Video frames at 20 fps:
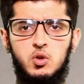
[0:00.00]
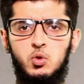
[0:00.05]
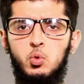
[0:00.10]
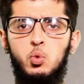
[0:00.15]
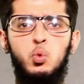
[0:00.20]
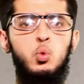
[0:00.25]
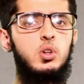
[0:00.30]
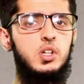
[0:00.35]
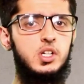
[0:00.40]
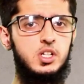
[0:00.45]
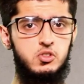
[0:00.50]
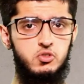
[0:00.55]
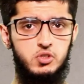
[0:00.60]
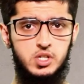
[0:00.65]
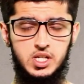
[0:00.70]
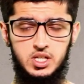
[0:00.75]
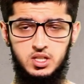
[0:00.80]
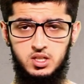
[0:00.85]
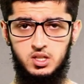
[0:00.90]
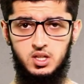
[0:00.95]
all
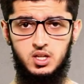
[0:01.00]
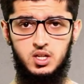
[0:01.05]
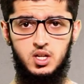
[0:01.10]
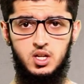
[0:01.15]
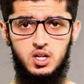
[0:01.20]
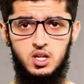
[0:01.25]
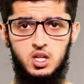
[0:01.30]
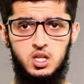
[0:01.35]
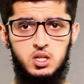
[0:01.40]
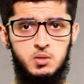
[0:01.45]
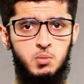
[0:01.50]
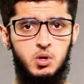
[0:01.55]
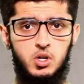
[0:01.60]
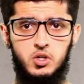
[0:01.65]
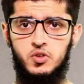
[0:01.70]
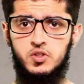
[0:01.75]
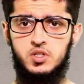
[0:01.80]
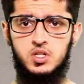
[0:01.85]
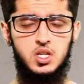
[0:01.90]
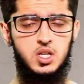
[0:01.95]
agreed
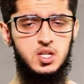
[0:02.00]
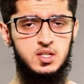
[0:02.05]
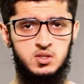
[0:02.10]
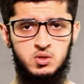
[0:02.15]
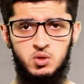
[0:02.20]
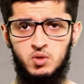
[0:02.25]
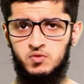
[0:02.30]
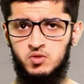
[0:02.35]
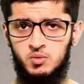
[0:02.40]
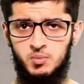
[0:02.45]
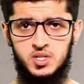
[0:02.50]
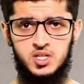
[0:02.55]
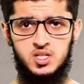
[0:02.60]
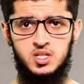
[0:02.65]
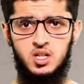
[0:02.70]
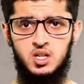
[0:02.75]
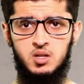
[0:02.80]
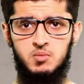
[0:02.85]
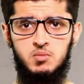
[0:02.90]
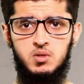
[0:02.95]
democracy is not from
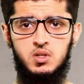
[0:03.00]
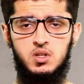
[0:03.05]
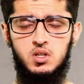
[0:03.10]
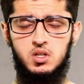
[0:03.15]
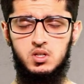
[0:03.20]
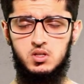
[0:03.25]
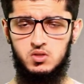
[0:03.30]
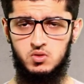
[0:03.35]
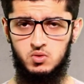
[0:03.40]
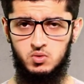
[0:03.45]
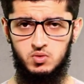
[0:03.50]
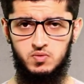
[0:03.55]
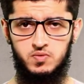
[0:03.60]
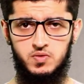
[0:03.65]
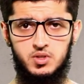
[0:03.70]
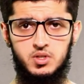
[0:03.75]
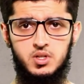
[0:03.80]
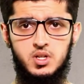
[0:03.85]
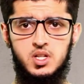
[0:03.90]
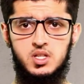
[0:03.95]
Islam, it's
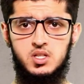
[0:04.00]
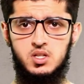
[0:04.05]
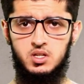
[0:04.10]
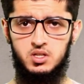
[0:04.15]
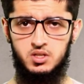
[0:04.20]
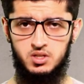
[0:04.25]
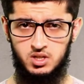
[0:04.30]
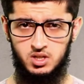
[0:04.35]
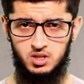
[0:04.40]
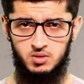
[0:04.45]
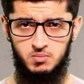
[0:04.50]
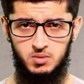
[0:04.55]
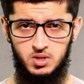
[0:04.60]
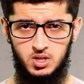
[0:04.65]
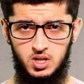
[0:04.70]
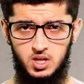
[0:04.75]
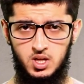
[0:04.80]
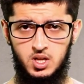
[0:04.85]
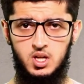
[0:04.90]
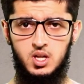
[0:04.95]
kufr, it's haram,
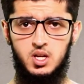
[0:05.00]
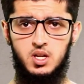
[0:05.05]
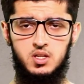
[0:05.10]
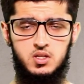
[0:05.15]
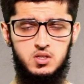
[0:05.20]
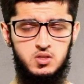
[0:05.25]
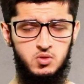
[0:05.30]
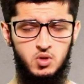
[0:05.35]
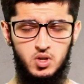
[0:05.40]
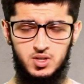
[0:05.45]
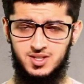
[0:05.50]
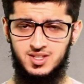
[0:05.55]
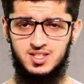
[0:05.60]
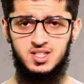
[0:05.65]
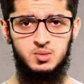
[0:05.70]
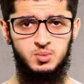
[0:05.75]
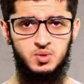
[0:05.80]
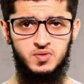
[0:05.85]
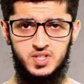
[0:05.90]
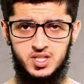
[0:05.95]
it's not a
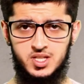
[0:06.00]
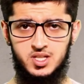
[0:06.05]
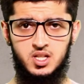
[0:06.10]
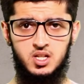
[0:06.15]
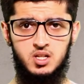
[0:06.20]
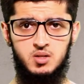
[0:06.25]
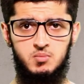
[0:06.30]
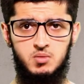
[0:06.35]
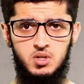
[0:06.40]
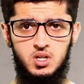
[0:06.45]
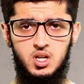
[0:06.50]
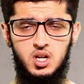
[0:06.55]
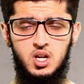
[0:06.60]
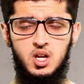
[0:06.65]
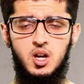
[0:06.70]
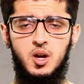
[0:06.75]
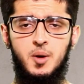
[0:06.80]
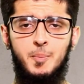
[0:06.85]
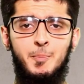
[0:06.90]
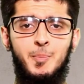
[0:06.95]
system of Islam.
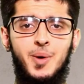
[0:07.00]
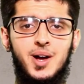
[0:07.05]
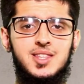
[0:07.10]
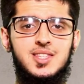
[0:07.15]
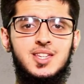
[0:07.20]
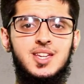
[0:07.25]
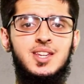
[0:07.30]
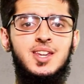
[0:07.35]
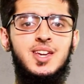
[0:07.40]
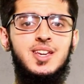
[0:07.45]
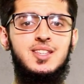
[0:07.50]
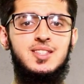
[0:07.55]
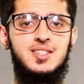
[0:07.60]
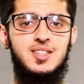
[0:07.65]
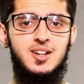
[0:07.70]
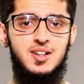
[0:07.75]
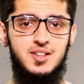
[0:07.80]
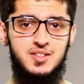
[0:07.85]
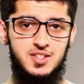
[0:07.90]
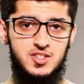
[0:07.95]
But in a
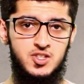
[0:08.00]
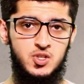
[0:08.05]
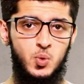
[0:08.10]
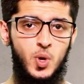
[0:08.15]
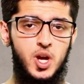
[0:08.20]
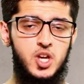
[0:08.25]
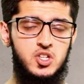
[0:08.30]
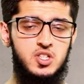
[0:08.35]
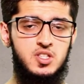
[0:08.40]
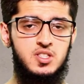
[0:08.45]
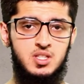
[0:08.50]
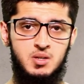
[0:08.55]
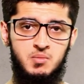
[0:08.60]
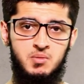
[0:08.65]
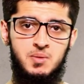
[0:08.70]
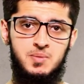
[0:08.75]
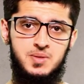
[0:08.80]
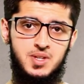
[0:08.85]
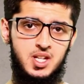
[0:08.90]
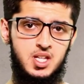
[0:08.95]
certain situation, some
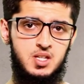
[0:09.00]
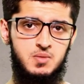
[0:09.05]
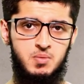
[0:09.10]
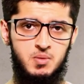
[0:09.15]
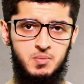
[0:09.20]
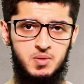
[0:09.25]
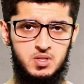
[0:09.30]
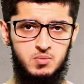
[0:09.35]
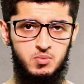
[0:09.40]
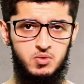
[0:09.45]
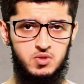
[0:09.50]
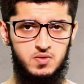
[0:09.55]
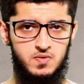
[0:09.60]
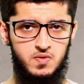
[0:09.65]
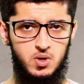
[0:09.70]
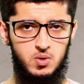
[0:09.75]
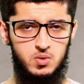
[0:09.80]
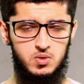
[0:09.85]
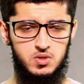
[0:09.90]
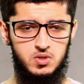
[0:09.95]
of them said it's permissible to
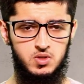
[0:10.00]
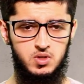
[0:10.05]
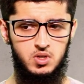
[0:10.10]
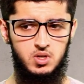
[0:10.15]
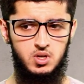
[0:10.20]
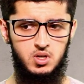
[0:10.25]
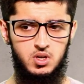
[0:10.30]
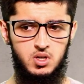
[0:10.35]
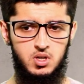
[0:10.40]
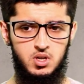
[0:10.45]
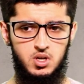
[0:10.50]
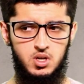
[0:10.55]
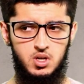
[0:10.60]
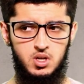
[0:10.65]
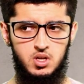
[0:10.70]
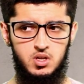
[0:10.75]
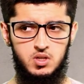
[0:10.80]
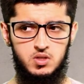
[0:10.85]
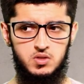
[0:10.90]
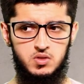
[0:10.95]
vote.
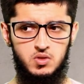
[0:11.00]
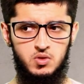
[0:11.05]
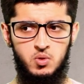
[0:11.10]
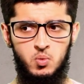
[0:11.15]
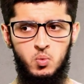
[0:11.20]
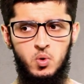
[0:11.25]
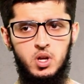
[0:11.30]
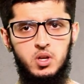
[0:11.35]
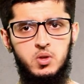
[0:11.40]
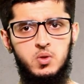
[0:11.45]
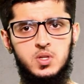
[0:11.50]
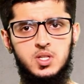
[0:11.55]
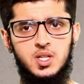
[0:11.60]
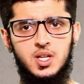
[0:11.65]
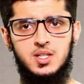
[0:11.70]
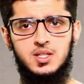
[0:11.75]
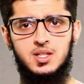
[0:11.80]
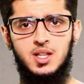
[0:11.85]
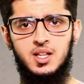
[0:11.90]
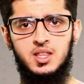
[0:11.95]
So the one who
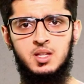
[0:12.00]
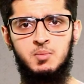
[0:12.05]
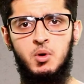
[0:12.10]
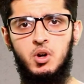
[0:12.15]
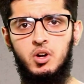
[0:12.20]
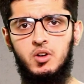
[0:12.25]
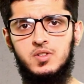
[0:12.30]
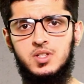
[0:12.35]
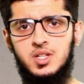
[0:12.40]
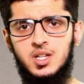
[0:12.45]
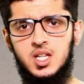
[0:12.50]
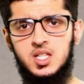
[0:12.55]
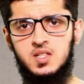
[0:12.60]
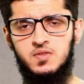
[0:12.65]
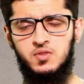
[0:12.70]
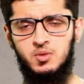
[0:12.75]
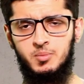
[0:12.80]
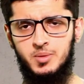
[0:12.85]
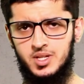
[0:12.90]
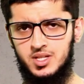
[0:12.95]
says that democracy is
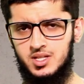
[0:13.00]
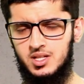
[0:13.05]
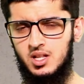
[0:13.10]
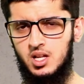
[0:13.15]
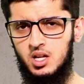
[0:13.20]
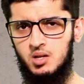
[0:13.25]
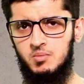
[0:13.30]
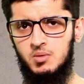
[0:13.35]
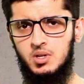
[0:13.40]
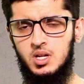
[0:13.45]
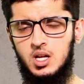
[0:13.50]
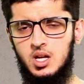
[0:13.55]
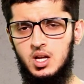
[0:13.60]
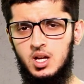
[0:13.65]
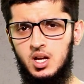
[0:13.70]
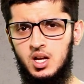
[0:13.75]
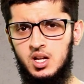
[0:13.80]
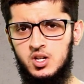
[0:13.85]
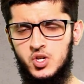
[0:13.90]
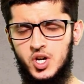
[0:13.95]
from Islam
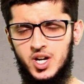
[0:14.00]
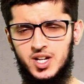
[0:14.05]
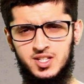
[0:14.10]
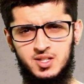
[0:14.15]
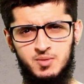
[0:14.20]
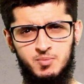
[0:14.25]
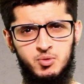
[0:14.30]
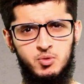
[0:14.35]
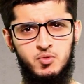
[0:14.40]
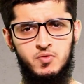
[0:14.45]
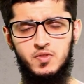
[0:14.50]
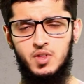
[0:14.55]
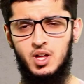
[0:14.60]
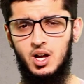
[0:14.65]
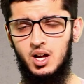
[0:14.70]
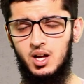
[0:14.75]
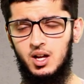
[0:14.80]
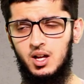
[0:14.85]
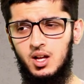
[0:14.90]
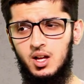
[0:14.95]
and tries to prove
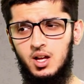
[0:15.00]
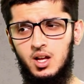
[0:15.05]
that,